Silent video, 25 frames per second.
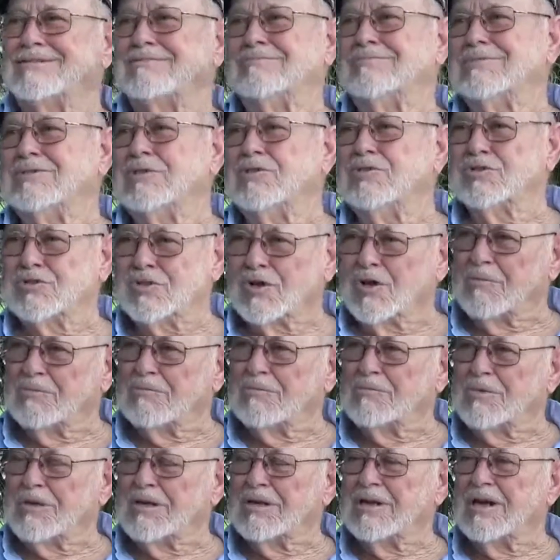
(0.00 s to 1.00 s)
do something.
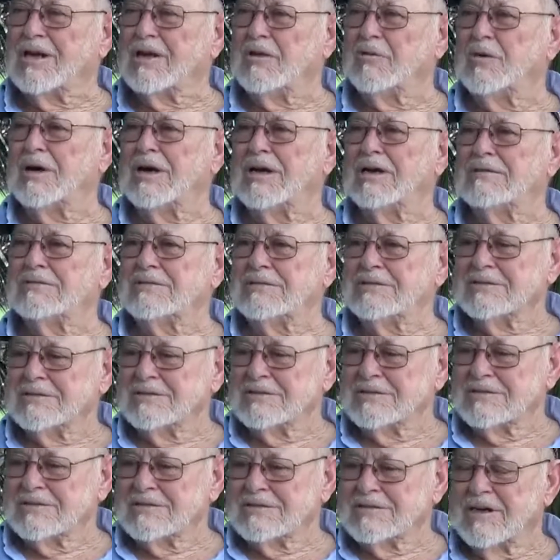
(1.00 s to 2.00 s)
But anyway,
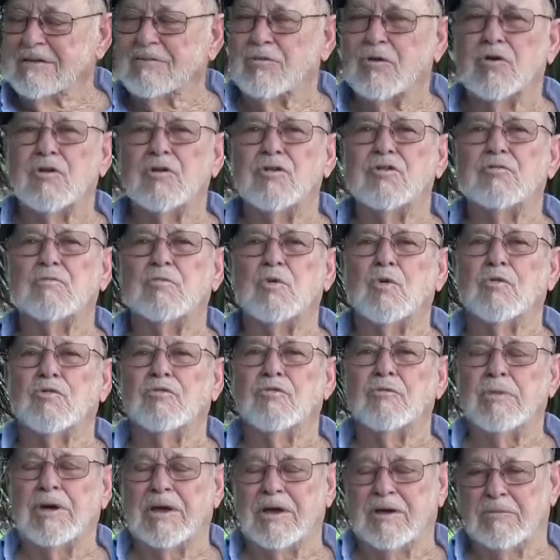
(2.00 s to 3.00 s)
never heard no more
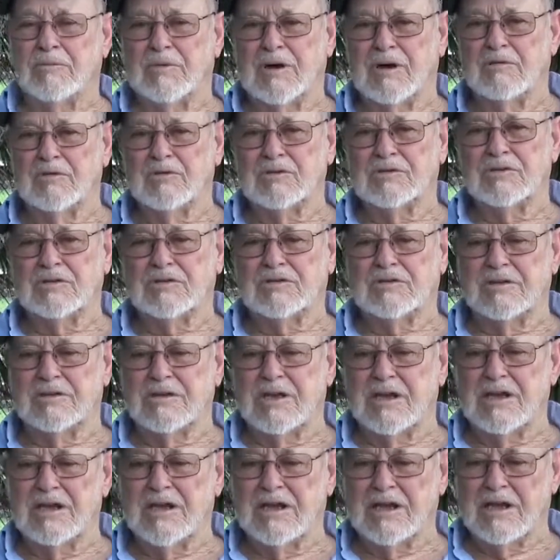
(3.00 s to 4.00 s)
from him. That was just a
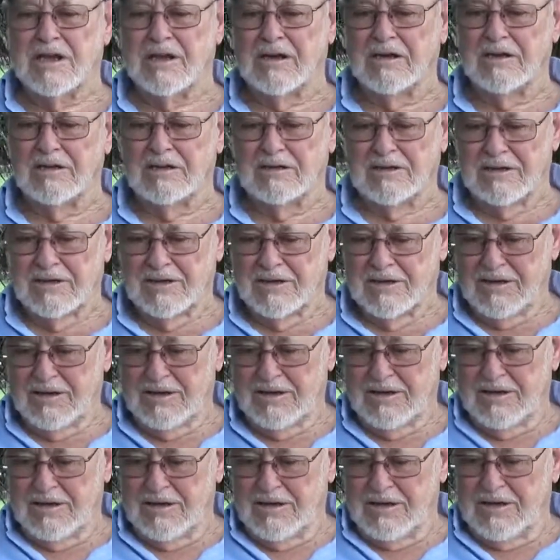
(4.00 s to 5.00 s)
dead end.
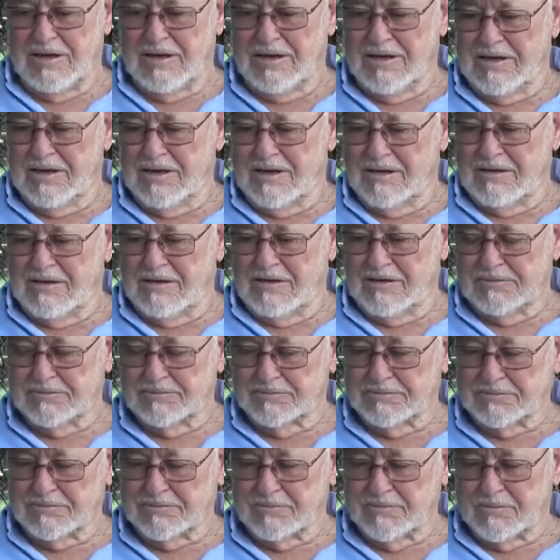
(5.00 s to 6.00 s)
And
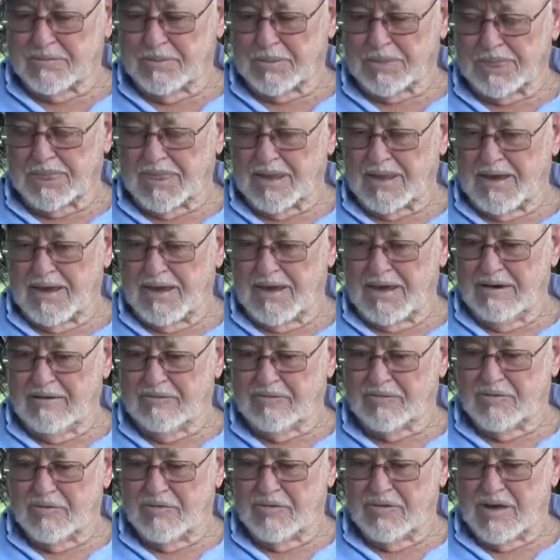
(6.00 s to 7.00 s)

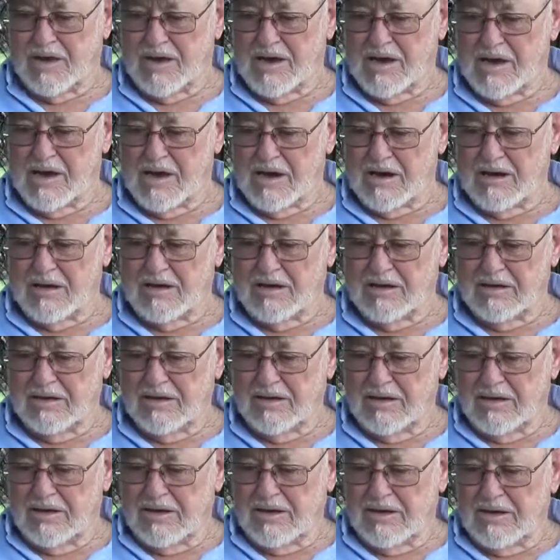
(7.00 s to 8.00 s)
after that,
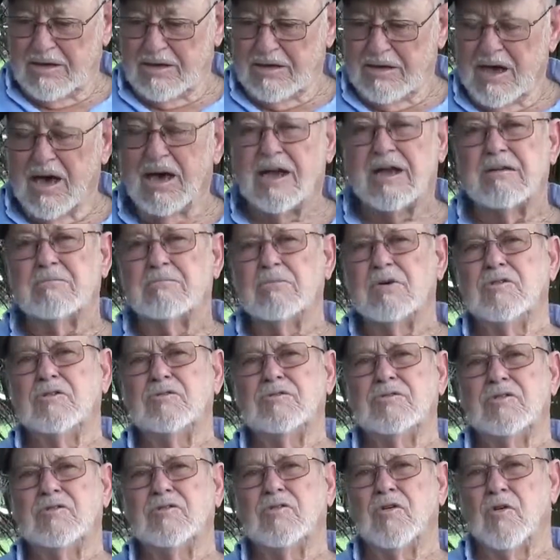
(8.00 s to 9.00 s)
Daddy
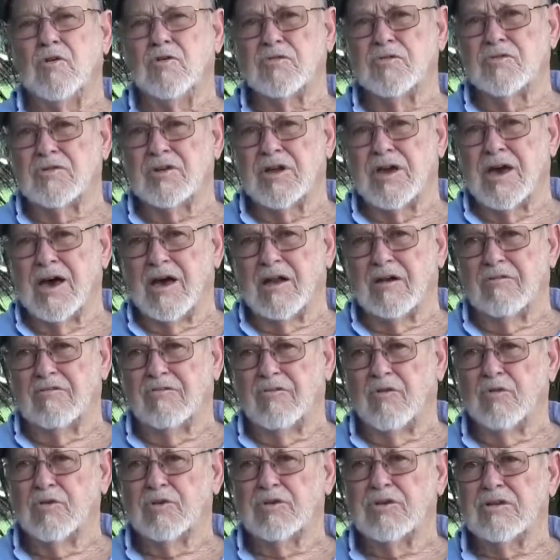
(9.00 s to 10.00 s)
moved to Northern
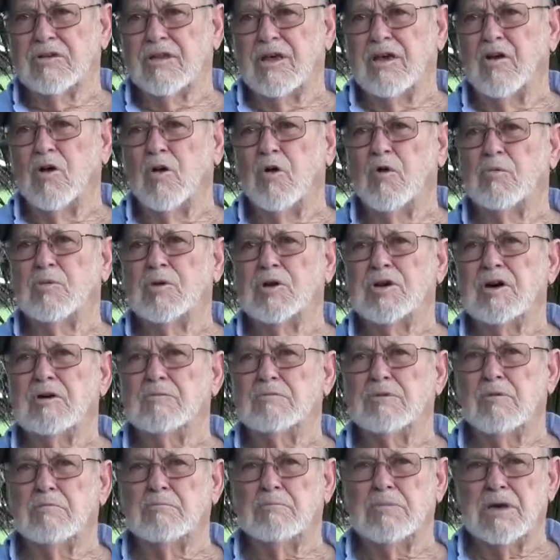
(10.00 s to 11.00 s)
California. They opened
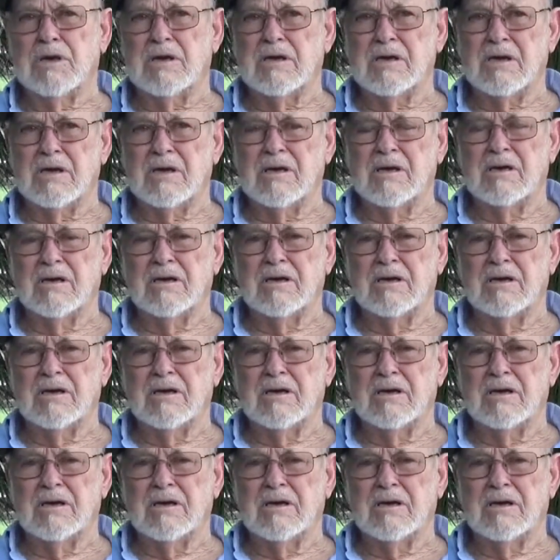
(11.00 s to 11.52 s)
up a big